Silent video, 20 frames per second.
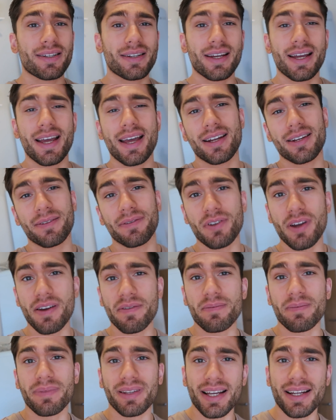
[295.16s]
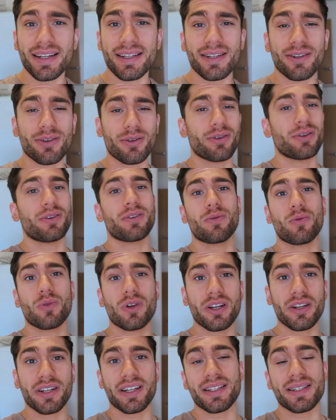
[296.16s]
ahead if you haven't played it or
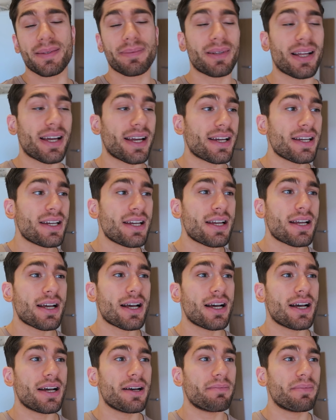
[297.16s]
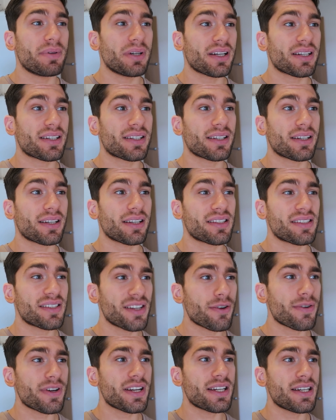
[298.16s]
were looking to play it. But
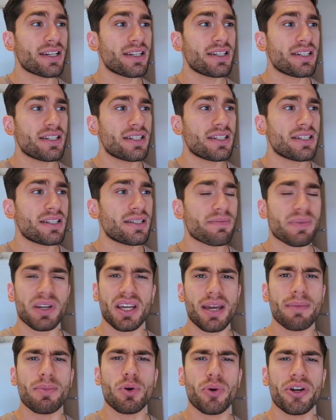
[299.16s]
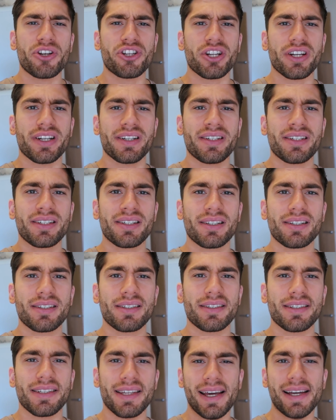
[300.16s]
Ciri became a Witcher.
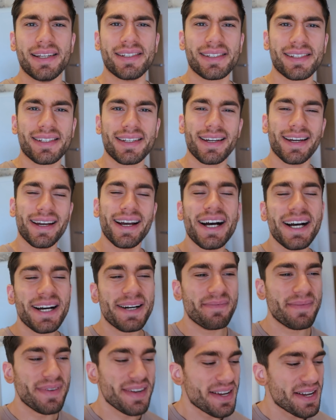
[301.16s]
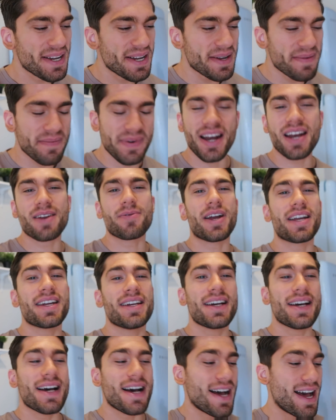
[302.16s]
Yes. But anyway,
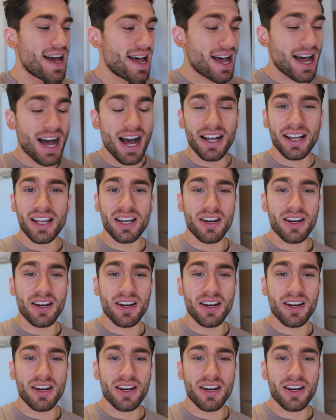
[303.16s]
I'm